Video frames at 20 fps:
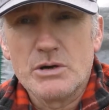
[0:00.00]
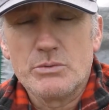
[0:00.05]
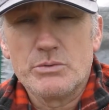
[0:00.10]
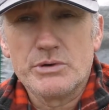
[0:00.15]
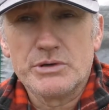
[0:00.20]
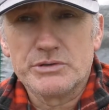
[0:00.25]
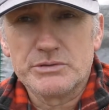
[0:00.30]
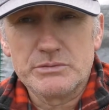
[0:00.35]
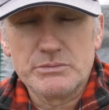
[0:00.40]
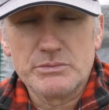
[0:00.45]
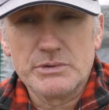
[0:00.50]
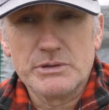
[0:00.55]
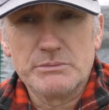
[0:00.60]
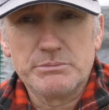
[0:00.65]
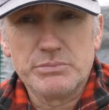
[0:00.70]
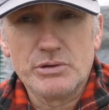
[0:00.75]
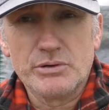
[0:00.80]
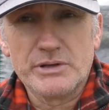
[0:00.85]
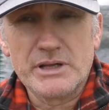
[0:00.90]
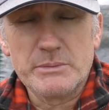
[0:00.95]

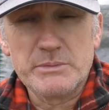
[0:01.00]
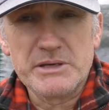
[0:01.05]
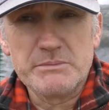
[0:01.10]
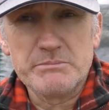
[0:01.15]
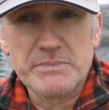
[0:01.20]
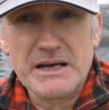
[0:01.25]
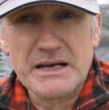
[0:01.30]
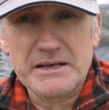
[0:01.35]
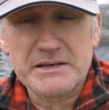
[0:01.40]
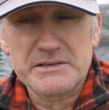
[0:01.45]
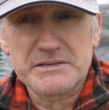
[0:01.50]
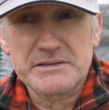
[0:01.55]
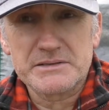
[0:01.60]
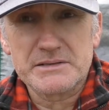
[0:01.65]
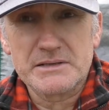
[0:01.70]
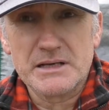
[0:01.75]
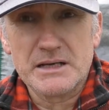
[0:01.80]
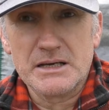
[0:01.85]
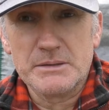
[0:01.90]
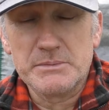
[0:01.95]
put them in
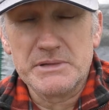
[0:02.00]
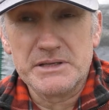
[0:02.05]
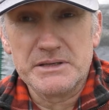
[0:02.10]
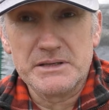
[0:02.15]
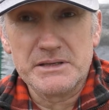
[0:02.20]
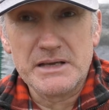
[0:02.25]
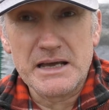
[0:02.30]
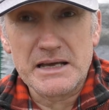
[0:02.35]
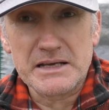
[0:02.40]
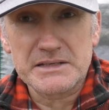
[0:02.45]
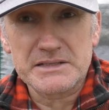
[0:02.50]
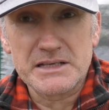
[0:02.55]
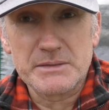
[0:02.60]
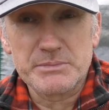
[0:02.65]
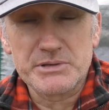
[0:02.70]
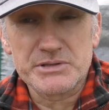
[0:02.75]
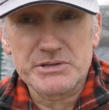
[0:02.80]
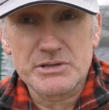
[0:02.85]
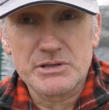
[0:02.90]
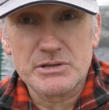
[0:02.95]
bags in the next
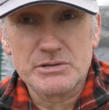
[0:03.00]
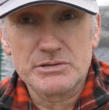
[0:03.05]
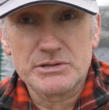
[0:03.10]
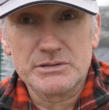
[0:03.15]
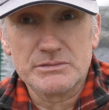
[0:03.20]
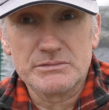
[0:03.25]
episode,